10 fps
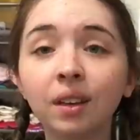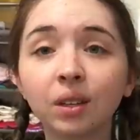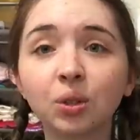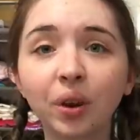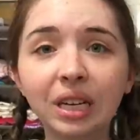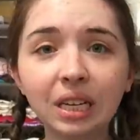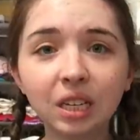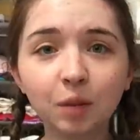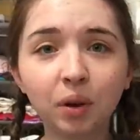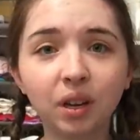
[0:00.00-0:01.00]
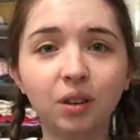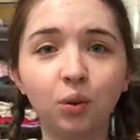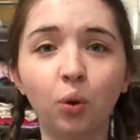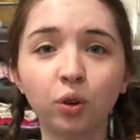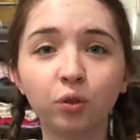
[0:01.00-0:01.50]
So I needed to put in
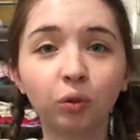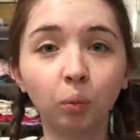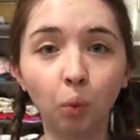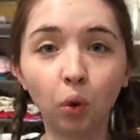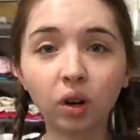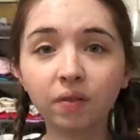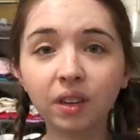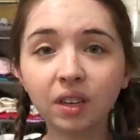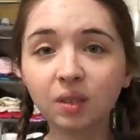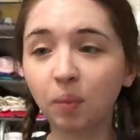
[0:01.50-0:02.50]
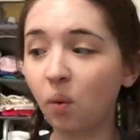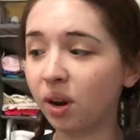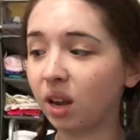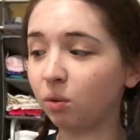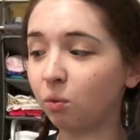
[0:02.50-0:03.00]
an order for more of these, but
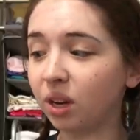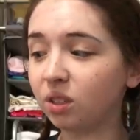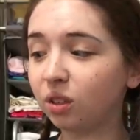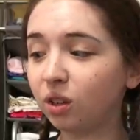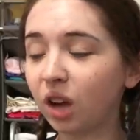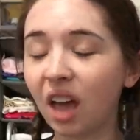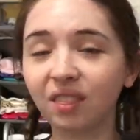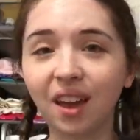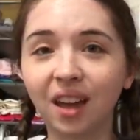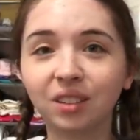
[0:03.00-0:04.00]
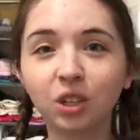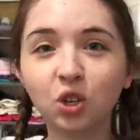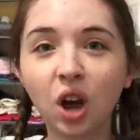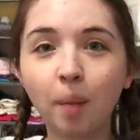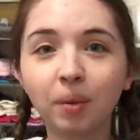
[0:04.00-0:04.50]
when I went to look at the Etsy
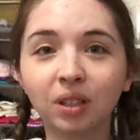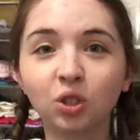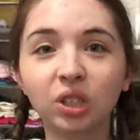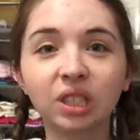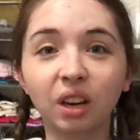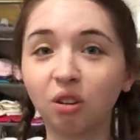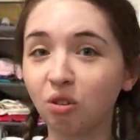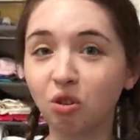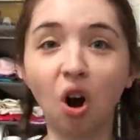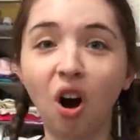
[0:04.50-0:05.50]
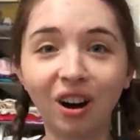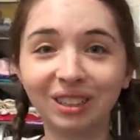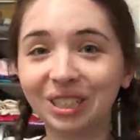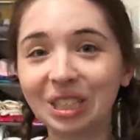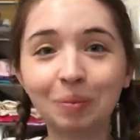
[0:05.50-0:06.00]
shop, it's just like
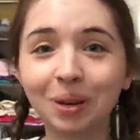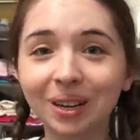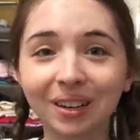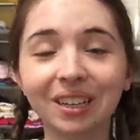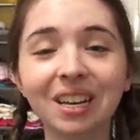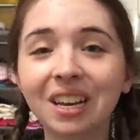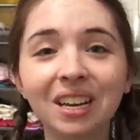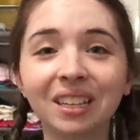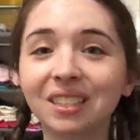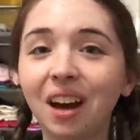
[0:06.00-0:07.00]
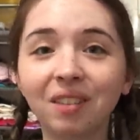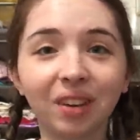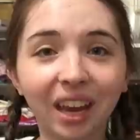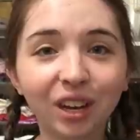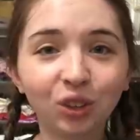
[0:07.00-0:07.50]
gone, disappeared. It's not in
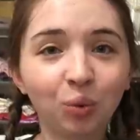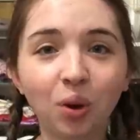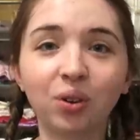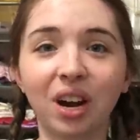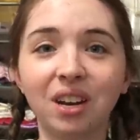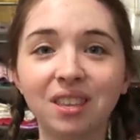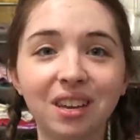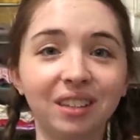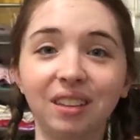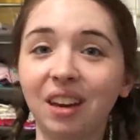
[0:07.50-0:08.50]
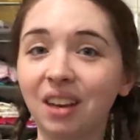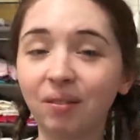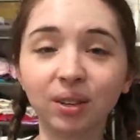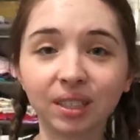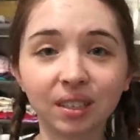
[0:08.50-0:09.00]
vacation mode or anything, it's like it
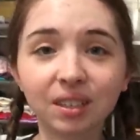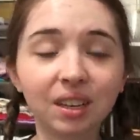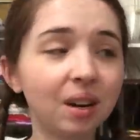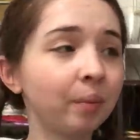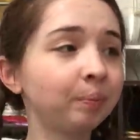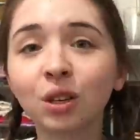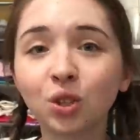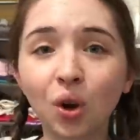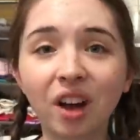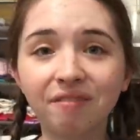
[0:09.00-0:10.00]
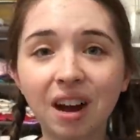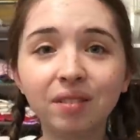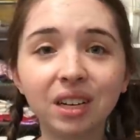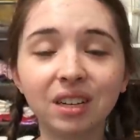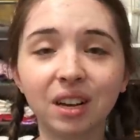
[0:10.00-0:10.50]
never existed. So I
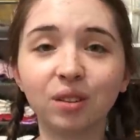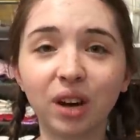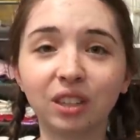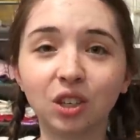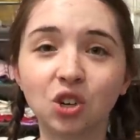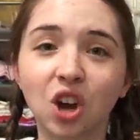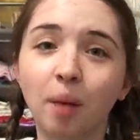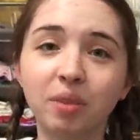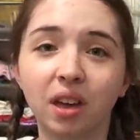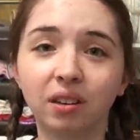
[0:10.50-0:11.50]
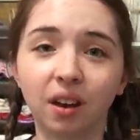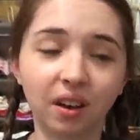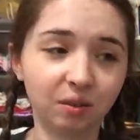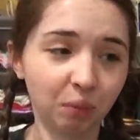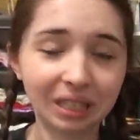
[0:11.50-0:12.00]
found another Etsy shop that
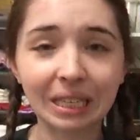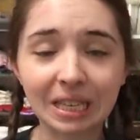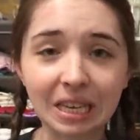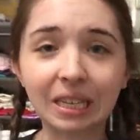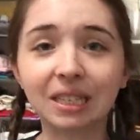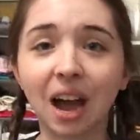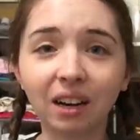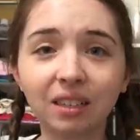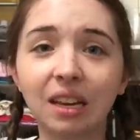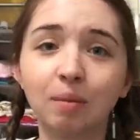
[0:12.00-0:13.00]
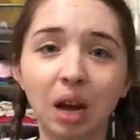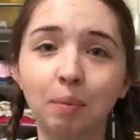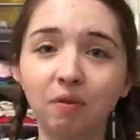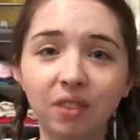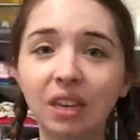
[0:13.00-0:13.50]
does basically the exact same
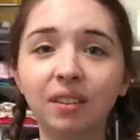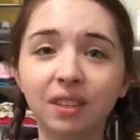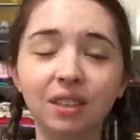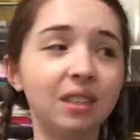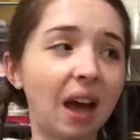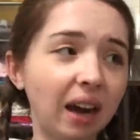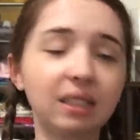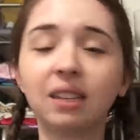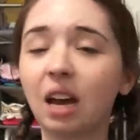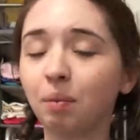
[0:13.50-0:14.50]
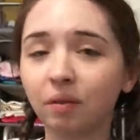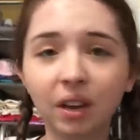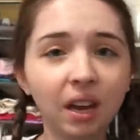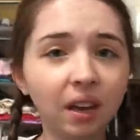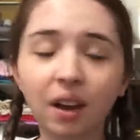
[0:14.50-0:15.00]
type of thing, the exact type of
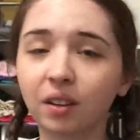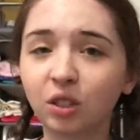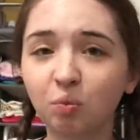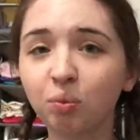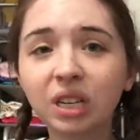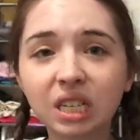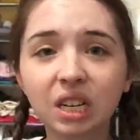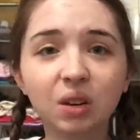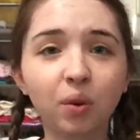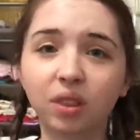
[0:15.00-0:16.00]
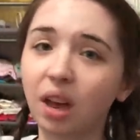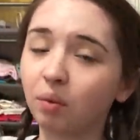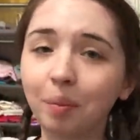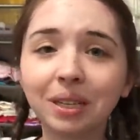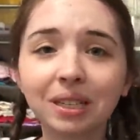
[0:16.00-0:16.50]
custom printing with that
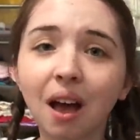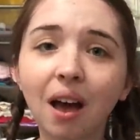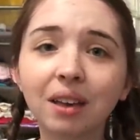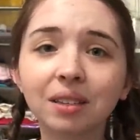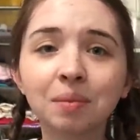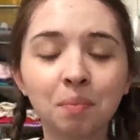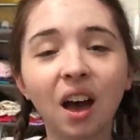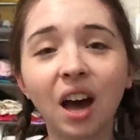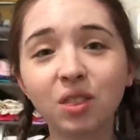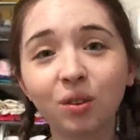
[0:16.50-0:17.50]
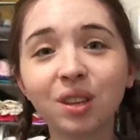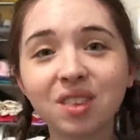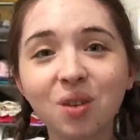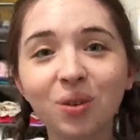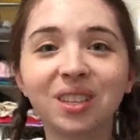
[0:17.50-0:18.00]
ribbon size. Uh, the only
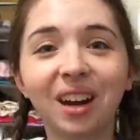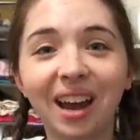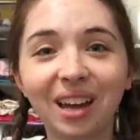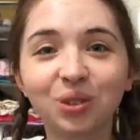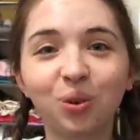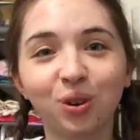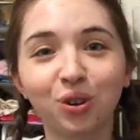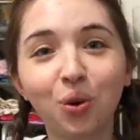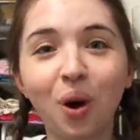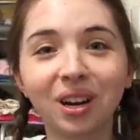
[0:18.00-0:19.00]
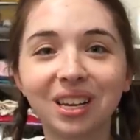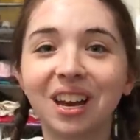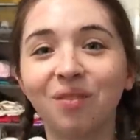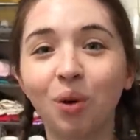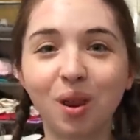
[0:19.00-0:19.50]
thing was that I had to order a quantity
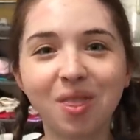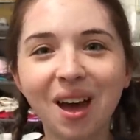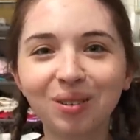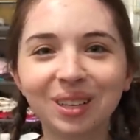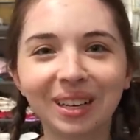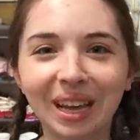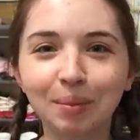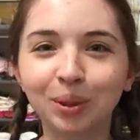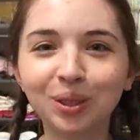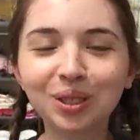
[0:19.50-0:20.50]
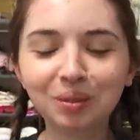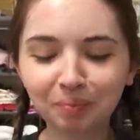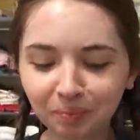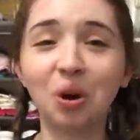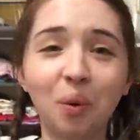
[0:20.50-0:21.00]
of one thousand labels.
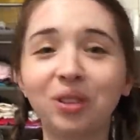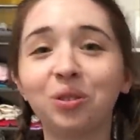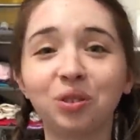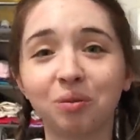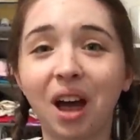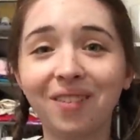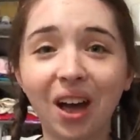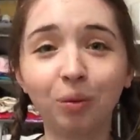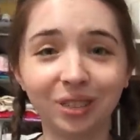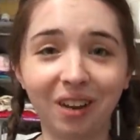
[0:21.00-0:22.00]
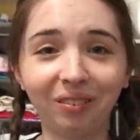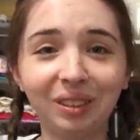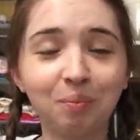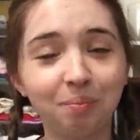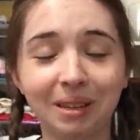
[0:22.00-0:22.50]
So once those arrive, I will
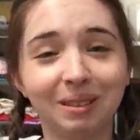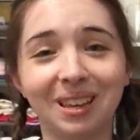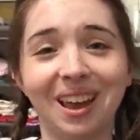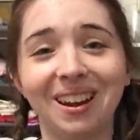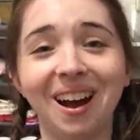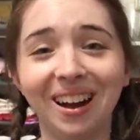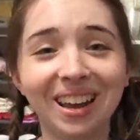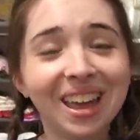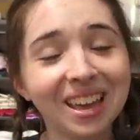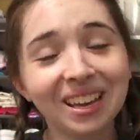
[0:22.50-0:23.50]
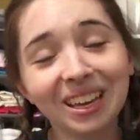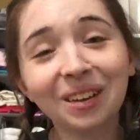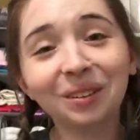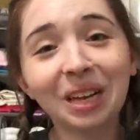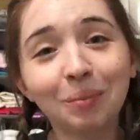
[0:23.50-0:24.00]
definitely be set on
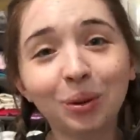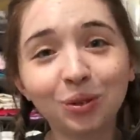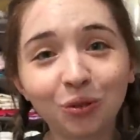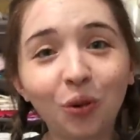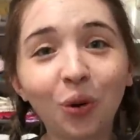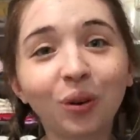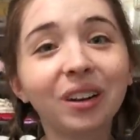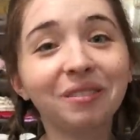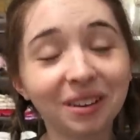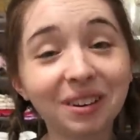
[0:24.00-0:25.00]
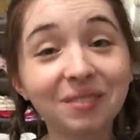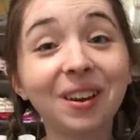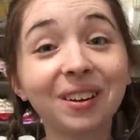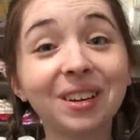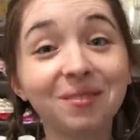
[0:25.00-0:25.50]
ear labels for a very,
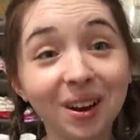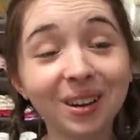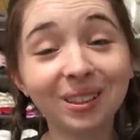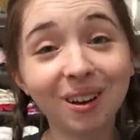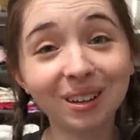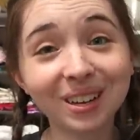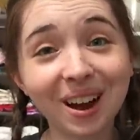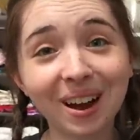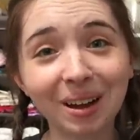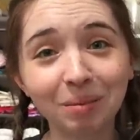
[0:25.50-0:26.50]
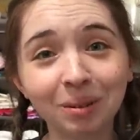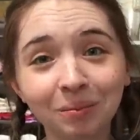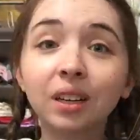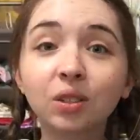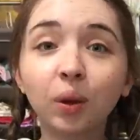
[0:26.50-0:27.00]
very, very long time.
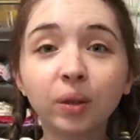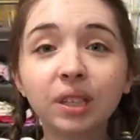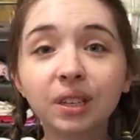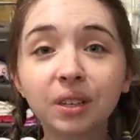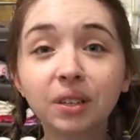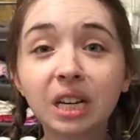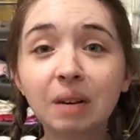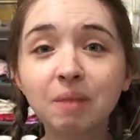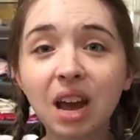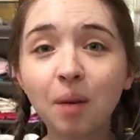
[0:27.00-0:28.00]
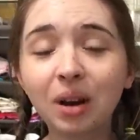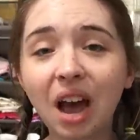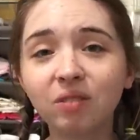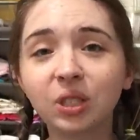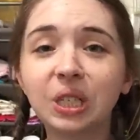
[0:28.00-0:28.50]
It's close to dinner time now, but
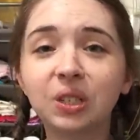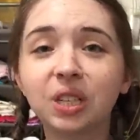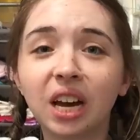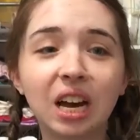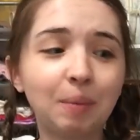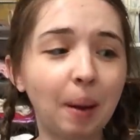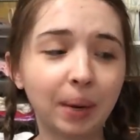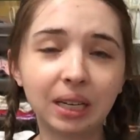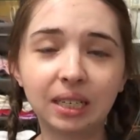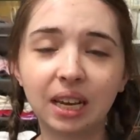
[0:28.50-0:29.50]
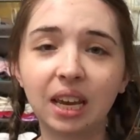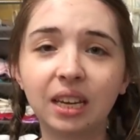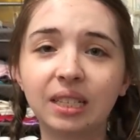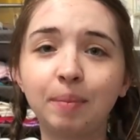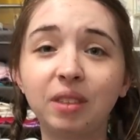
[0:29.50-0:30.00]
after dinner time, I'm gonna
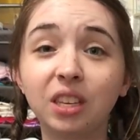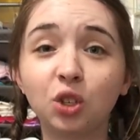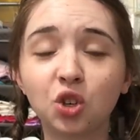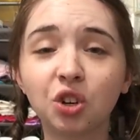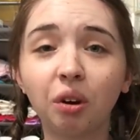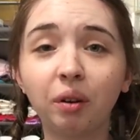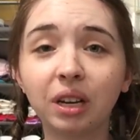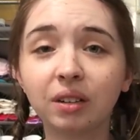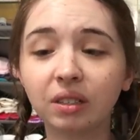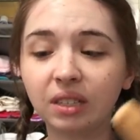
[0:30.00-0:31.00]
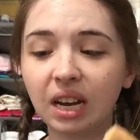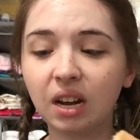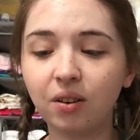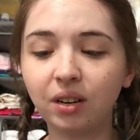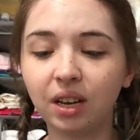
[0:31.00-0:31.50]
take some of these churro ears
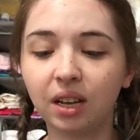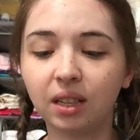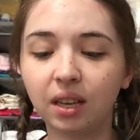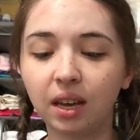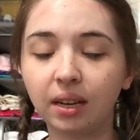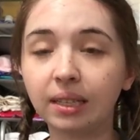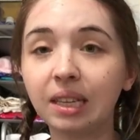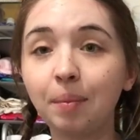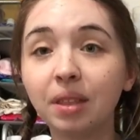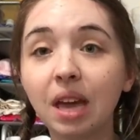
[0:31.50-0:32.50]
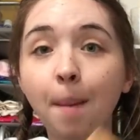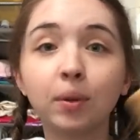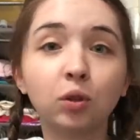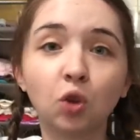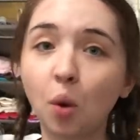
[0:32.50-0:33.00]
down and then assemble them,
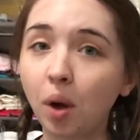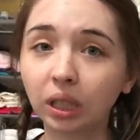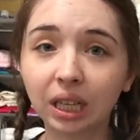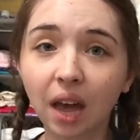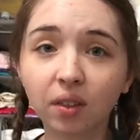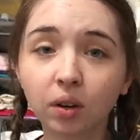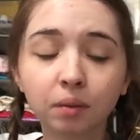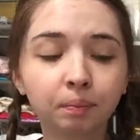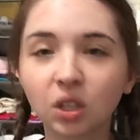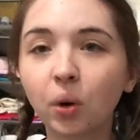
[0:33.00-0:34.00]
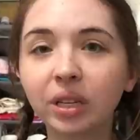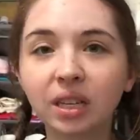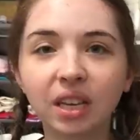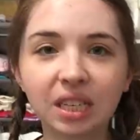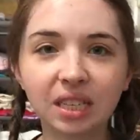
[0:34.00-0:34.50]
sew them all together. It's always
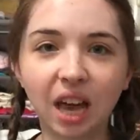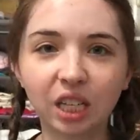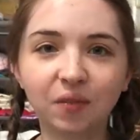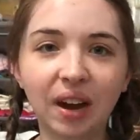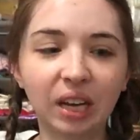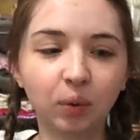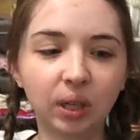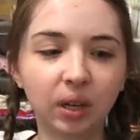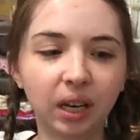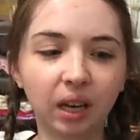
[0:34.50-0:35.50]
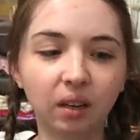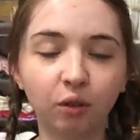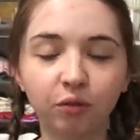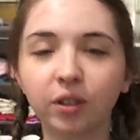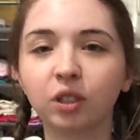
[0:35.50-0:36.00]
nice and satisfying when you can get the
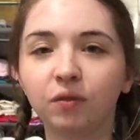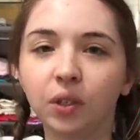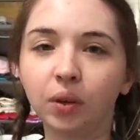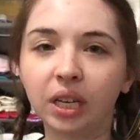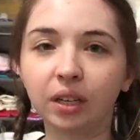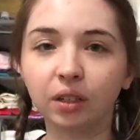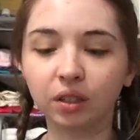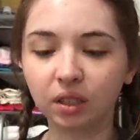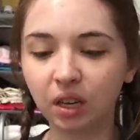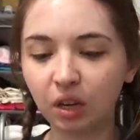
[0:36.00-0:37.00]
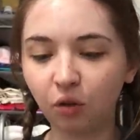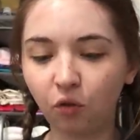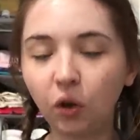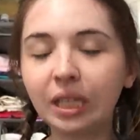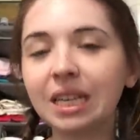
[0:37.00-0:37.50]
first few ears
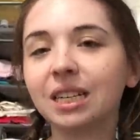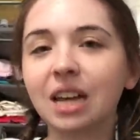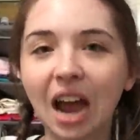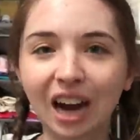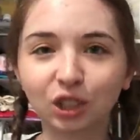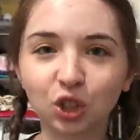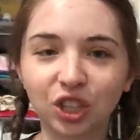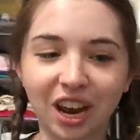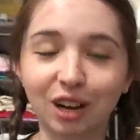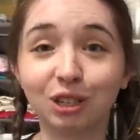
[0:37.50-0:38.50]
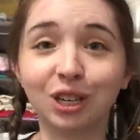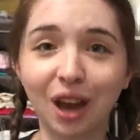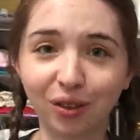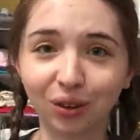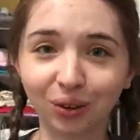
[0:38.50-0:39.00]
fully attached and
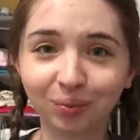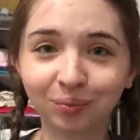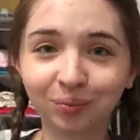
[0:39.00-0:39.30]
together.